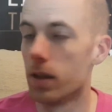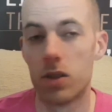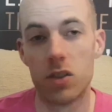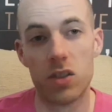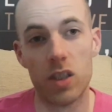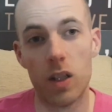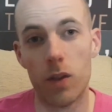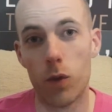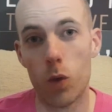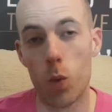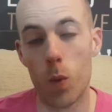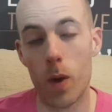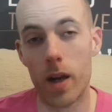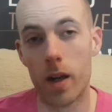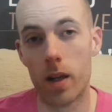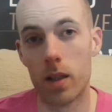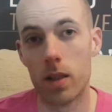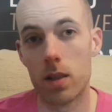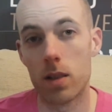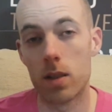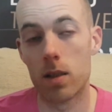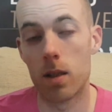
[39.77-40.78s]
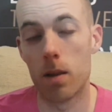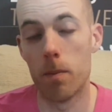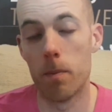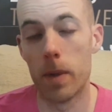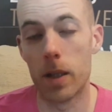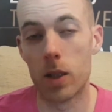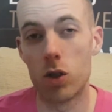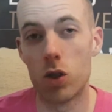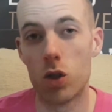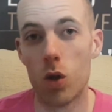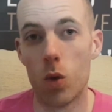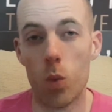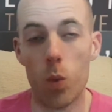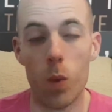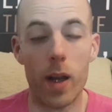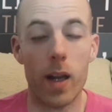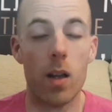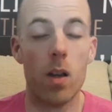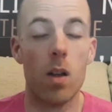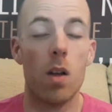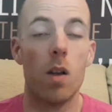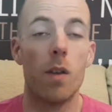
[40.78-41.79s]
Self-awareness makes you
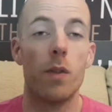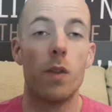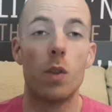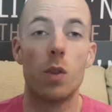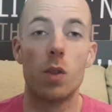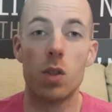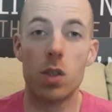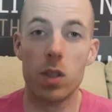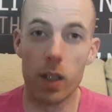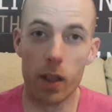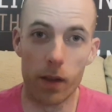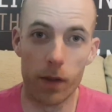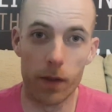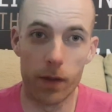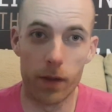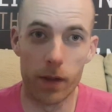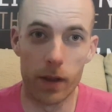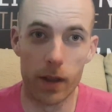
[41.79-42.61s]
aware of yourself.